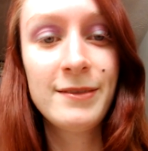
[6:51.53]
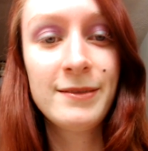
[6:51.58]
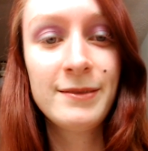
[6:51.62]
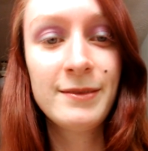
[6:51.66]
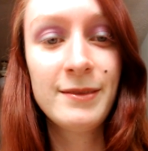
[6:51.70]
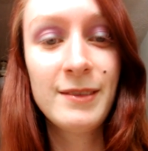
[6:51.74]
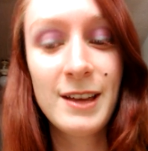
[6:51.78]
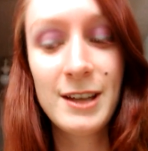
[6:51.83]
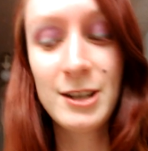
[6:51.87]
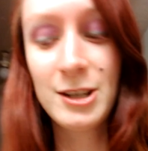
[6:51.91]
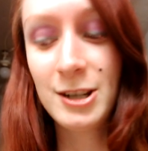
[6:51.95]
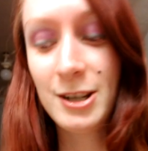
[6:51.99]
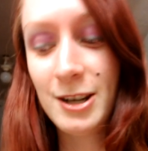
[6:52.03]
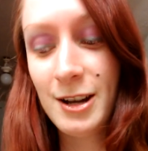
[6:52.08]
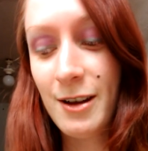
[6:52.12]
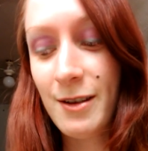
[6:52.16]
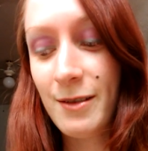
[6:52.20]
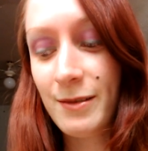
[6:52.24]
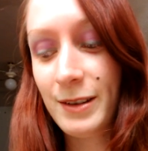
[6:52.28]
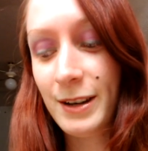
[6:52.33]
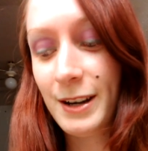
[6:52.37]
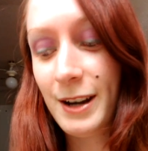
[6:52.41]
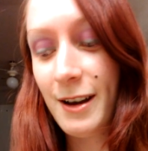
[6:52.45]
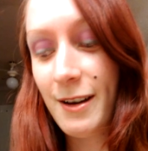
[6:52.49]
let you
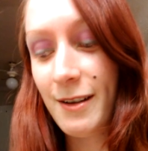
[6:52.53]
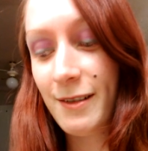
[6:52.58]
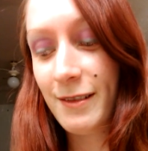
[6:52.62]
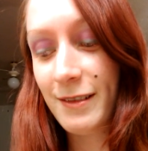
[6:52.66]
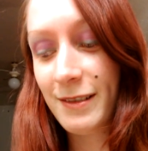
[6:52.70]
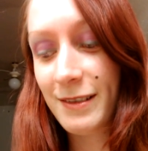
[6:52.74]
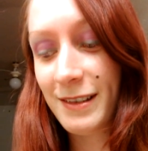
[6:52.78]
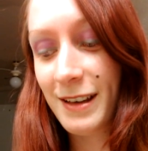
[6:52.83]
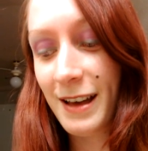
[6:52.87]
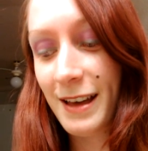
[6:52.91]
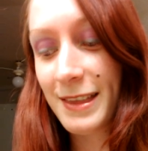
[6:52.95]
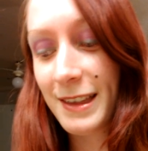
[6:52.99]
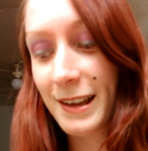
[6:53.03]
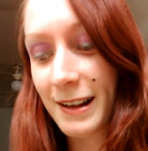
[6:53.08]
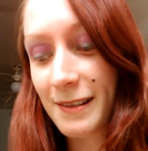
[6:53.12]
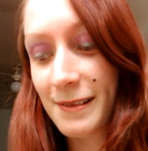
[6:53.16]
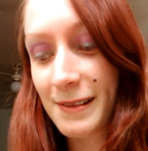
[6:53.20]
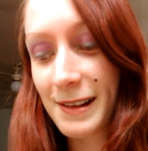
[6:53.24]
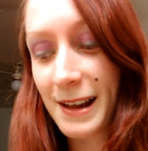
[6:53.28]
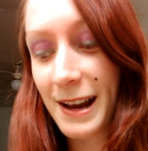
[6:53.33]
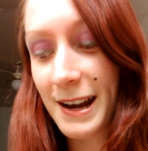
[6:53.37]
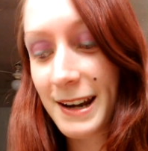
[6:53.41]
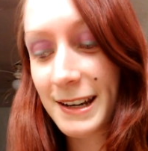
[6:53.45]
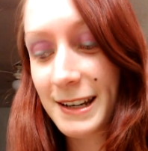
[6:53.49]
know, I think
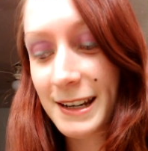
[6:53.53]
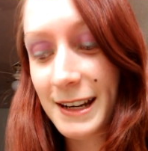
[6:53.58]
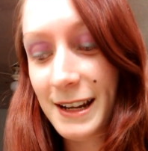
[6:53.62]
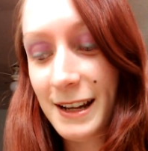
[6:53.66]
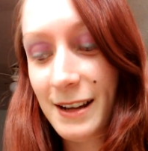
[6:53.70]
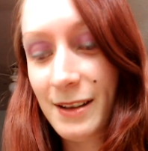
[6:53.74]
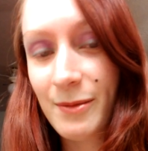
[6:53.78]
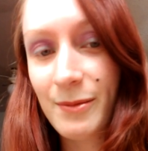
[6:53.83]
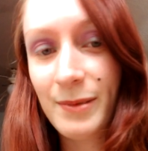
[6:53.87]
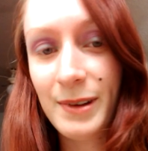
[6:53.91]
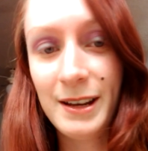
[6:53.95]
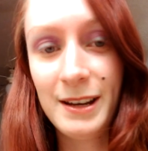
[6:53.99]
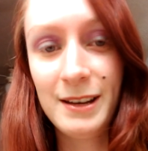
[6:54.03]
it's kind of neat